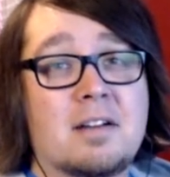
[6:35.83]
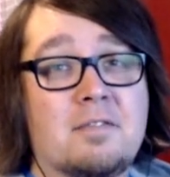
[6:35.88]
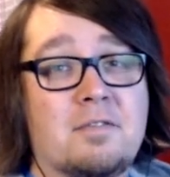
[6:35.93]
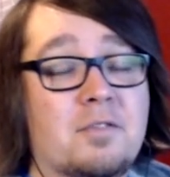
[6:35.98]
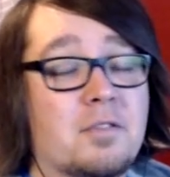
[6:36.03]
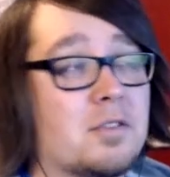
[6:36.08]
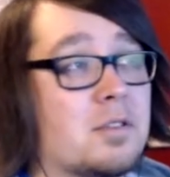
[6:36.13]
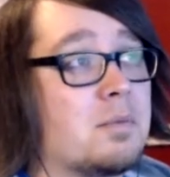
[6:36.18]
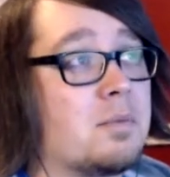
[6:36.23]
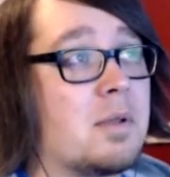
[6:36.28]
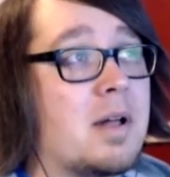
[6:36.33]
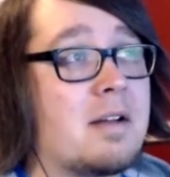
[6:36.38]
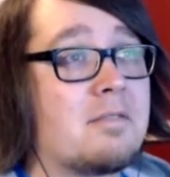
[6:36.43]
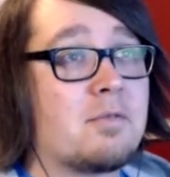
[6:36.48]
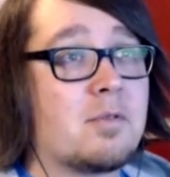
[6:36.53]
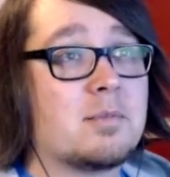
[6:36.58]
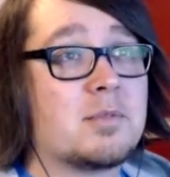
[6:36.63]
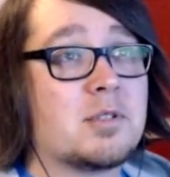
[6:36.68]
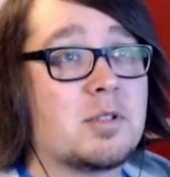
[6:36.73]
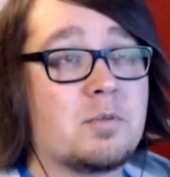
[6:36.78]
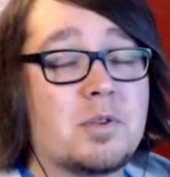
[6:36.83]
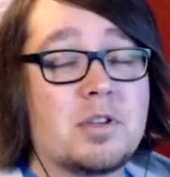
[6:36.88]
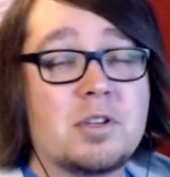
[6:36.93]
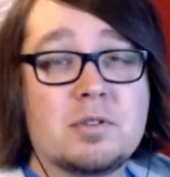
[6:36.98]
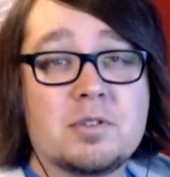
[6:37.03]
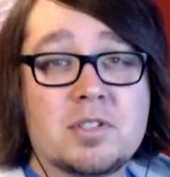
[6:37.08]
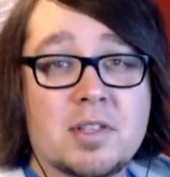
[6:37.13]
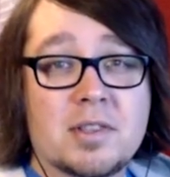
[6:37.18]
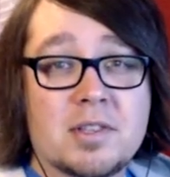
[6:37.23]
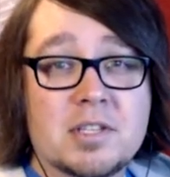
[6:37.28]
for the platforms that we
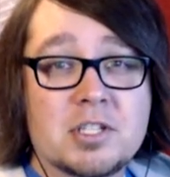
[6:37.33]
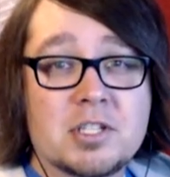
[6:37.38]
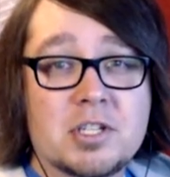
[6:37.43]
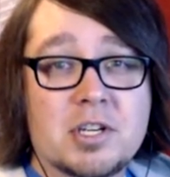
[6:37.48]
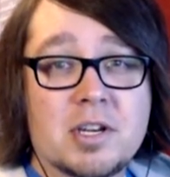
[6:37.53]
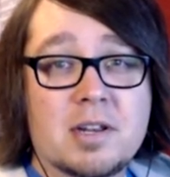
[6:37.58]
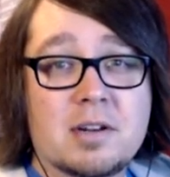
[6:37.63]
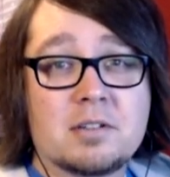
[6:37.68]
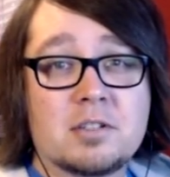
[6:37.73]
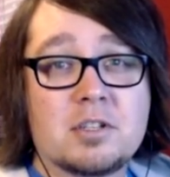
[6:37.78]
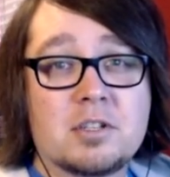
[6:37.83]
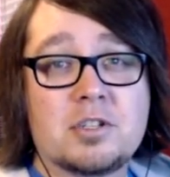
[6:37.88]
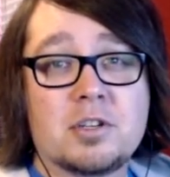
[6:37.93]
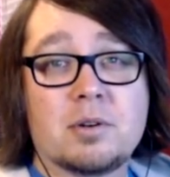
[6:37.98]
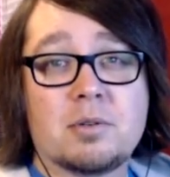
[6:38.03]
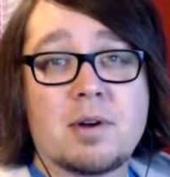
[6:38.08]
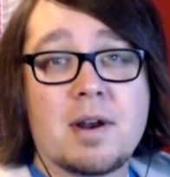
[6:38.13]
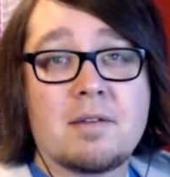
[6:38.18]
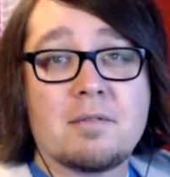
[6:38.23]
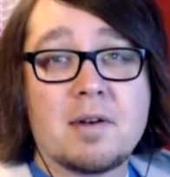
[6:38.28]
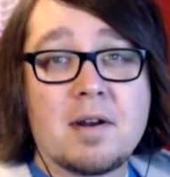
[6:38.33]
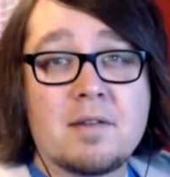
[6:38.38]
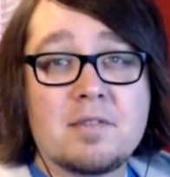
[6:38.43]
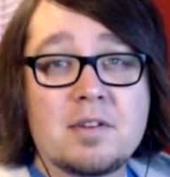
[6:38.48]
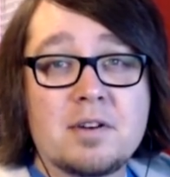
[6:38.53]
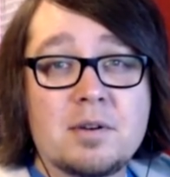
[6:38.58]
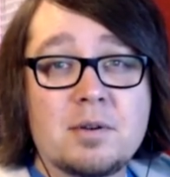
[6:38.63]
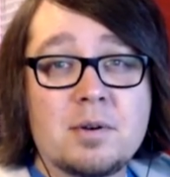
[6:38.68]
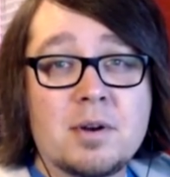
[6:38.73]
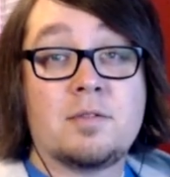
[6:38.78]
use on this channel to generate
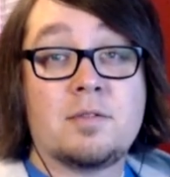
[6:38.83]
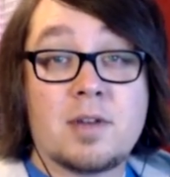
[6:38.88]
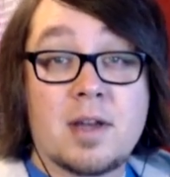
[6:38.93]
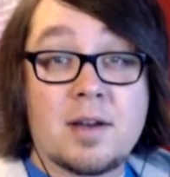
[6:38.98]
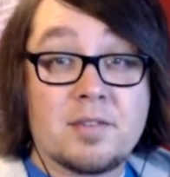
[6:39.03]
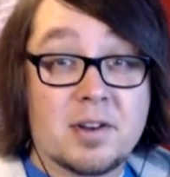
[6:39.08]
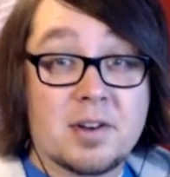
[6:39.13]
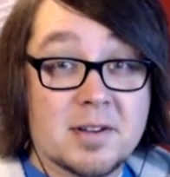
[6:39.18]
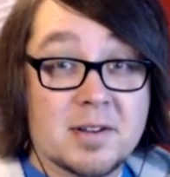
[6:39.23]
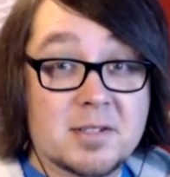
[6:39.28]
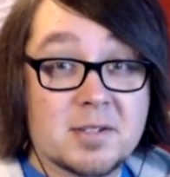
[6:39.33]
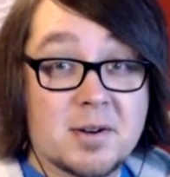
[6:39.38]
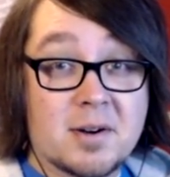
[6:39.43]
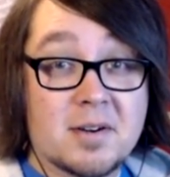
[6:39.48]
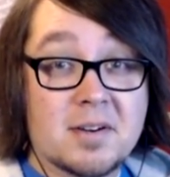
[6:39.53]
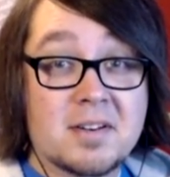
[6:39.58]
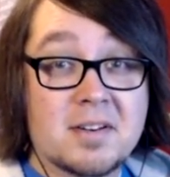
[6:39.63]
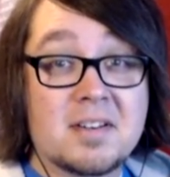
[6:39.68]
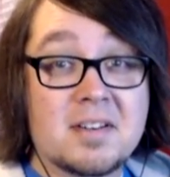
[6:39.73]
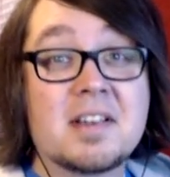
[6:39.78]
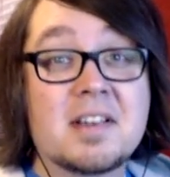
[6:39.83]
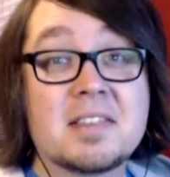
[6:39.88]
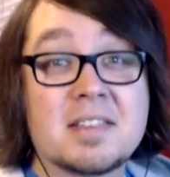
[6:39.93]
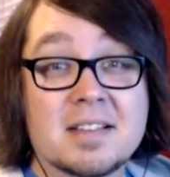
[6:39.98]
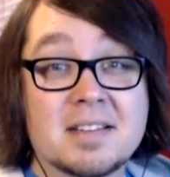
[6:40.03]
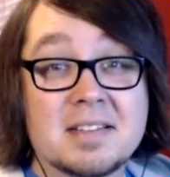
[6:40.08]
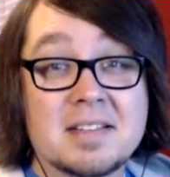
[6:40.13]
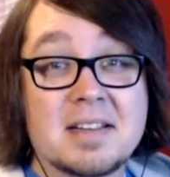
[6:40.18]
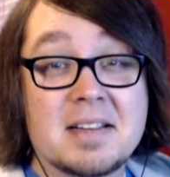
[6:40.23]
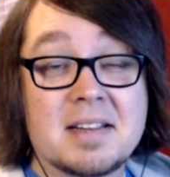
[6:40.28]
revenue. If you haven't got started, hit
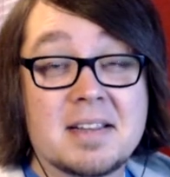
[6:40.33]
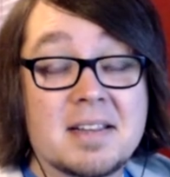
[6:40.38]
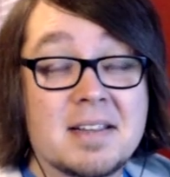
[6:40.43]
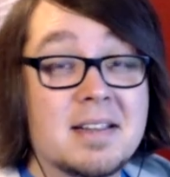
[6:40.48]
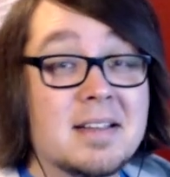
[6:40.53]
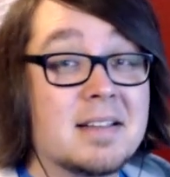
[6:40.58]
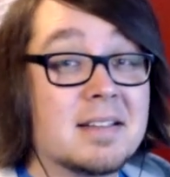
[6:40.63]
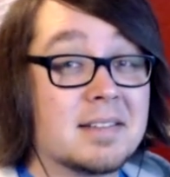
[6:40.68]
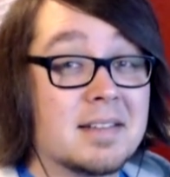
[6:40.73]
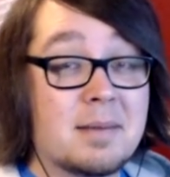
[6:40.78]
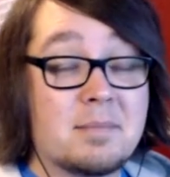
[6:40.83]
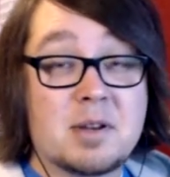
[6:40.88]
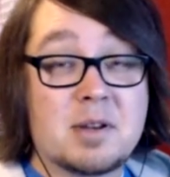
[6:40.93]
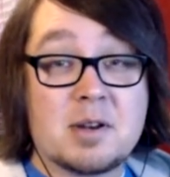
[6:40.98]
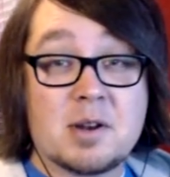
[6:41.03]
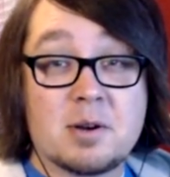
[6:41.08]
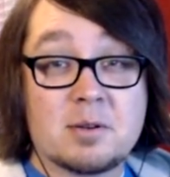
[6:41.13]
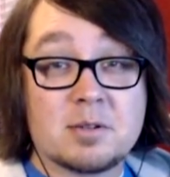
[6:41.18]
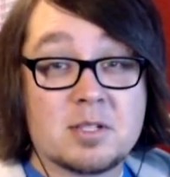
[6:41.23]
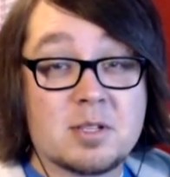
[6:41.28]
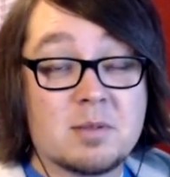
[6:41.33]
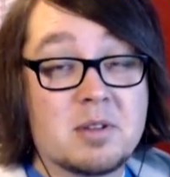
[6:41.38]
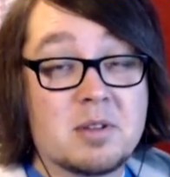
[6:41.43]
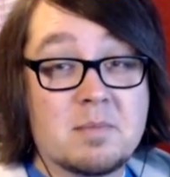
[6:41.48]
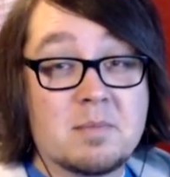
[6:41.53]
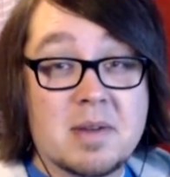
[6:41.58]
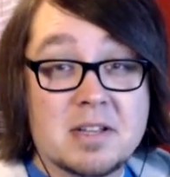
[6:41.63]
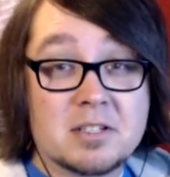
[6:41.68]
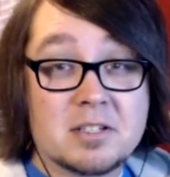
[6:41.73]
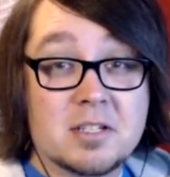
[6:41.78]
the link, let me know, send me a
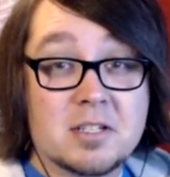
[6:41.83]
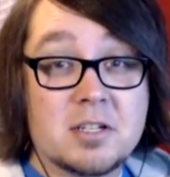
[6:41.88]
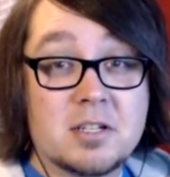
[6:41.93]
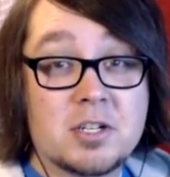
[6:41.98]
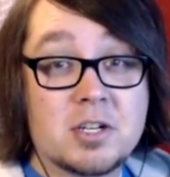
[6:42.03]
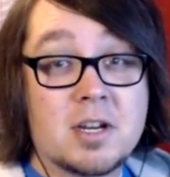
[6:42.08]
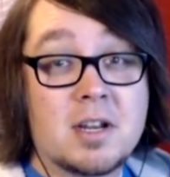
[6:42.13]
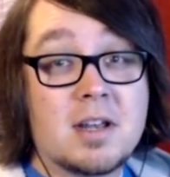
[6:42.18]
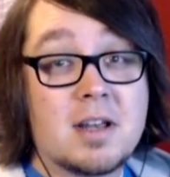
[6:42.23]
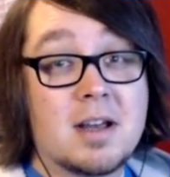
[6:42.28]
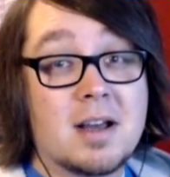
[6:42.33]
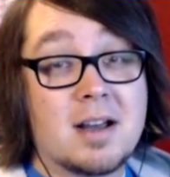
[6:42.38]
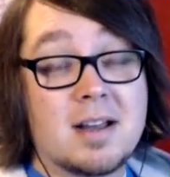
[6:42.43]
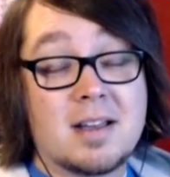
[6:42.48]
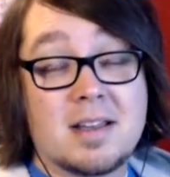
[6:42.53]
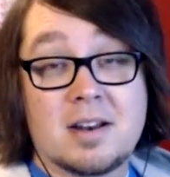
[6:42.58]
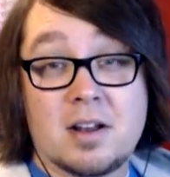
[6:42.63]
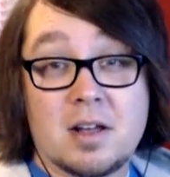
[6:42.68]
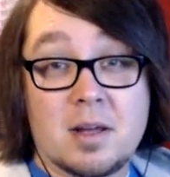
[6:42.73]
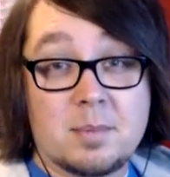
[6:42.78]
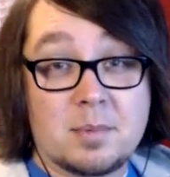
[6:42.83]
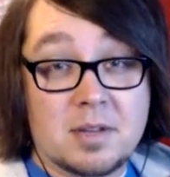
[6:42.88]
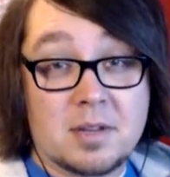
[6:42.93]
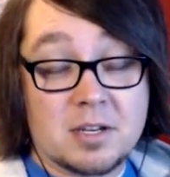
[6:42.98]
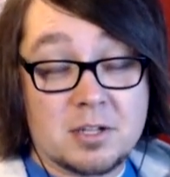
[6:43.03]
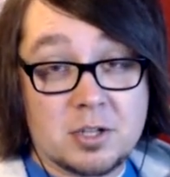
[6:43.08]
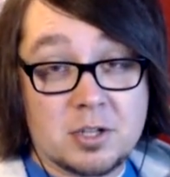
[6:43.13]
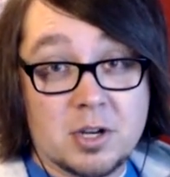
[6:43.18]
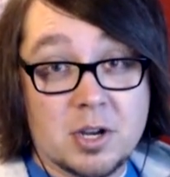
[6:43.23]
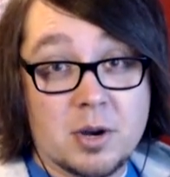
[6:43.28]
message, and I'll help
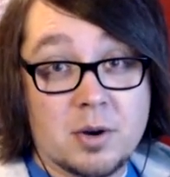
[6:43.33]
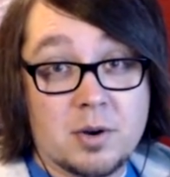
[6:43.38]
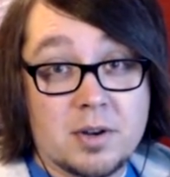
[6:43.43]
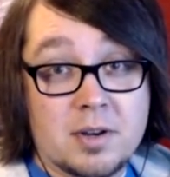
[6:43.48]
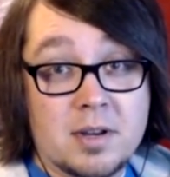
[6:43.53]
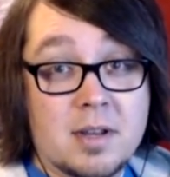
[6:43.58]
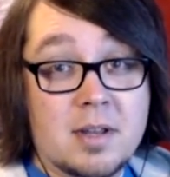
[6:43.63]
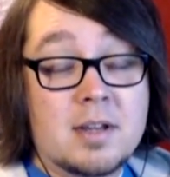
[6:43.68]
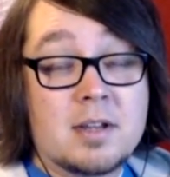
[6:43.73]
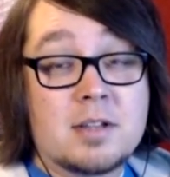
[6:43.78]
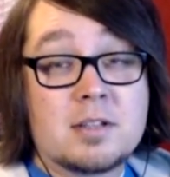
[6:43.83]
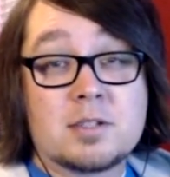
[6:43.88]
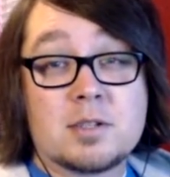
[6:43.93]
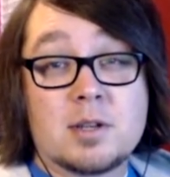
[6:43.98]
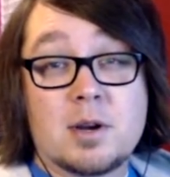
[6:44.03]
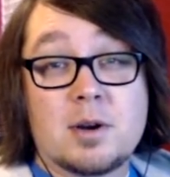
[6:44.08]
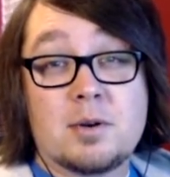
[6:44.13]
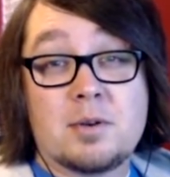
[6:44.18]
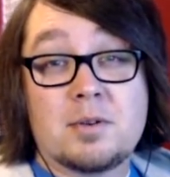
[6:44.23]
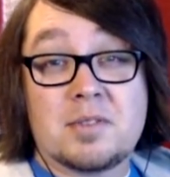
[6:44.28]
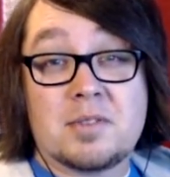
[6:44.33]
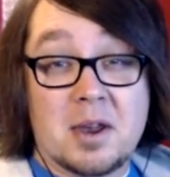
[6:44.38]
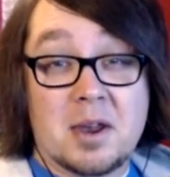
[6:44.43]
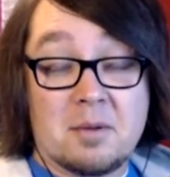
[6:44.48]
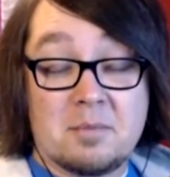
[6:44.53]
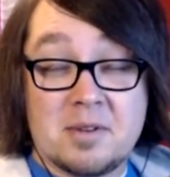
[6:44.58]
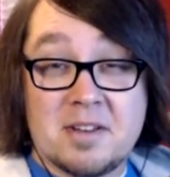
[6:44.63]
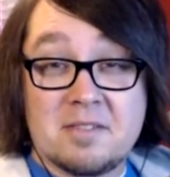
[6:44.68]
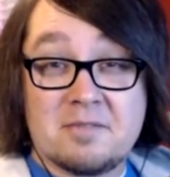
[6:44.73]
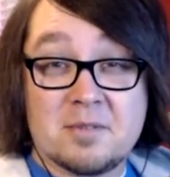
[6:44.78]
get you going. So
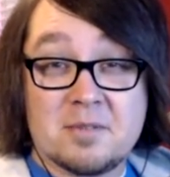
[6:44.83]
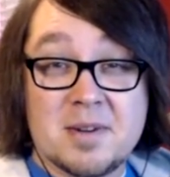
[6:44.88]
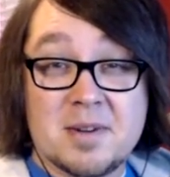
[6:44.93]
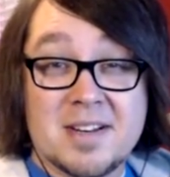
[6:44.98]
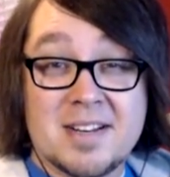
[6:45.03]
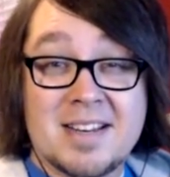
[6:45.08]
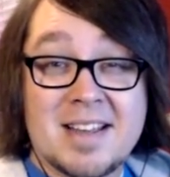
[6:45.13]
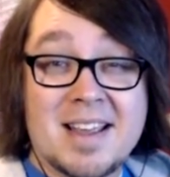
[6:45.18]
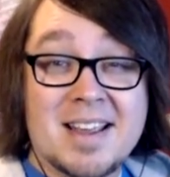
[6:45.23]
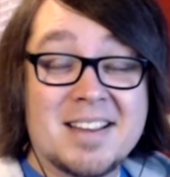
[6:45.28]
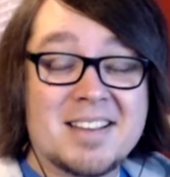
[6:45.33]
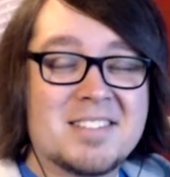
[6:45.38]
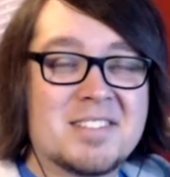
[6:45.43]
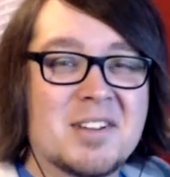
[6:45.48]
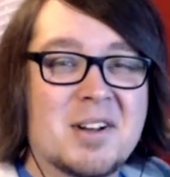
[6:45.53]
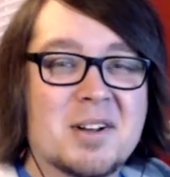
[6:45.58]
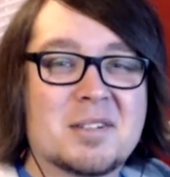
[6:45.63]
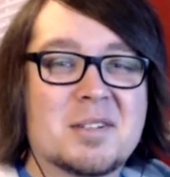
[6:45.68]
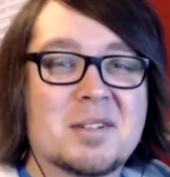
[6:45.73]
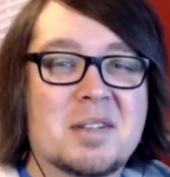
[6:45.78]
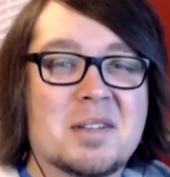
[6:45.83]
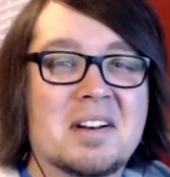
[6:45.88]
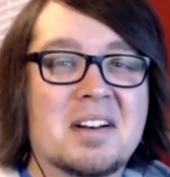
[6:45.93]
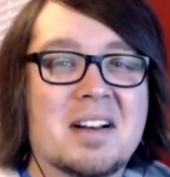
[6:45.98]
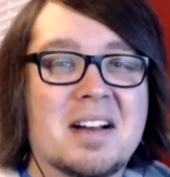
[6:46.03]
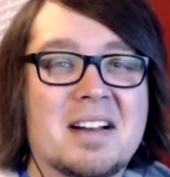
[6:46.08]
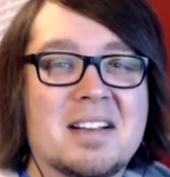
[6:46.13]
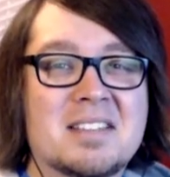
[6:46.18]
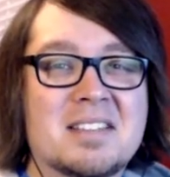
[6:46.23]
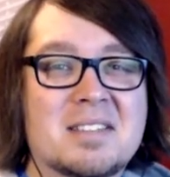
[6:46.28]
that'll be it for me today. Talk to you later,
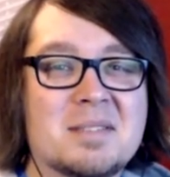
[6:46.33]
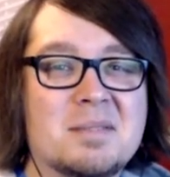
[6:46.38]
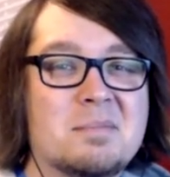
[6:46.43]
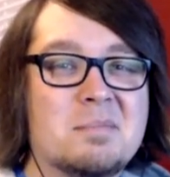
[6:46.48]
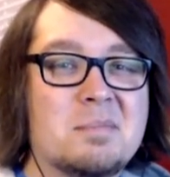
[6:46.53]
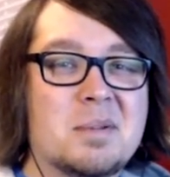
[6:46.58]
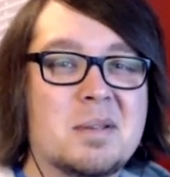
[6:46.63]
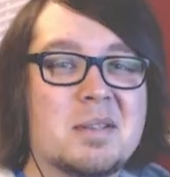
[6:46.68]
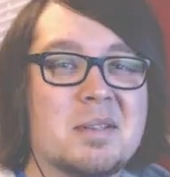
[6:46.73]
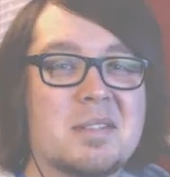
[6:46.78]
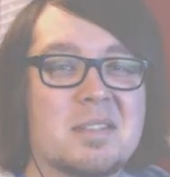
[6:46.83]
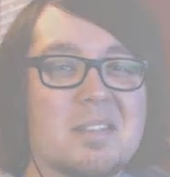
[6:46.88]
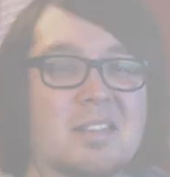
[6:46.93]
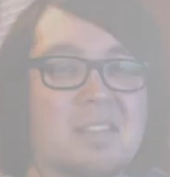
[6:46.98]
guys. Peace.